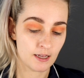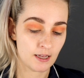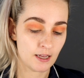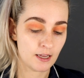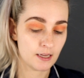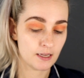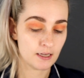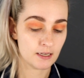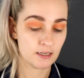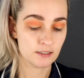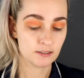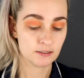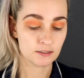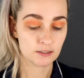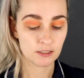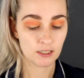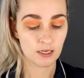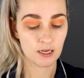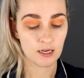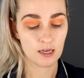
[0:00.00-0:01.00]
is
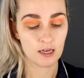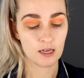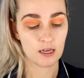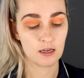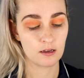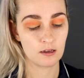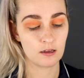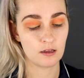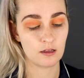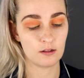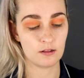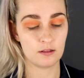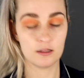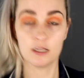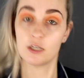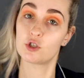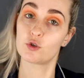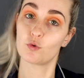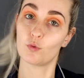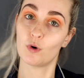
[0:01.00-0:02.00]

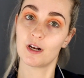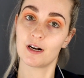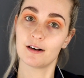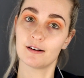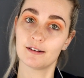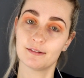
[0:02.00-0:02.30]
this one.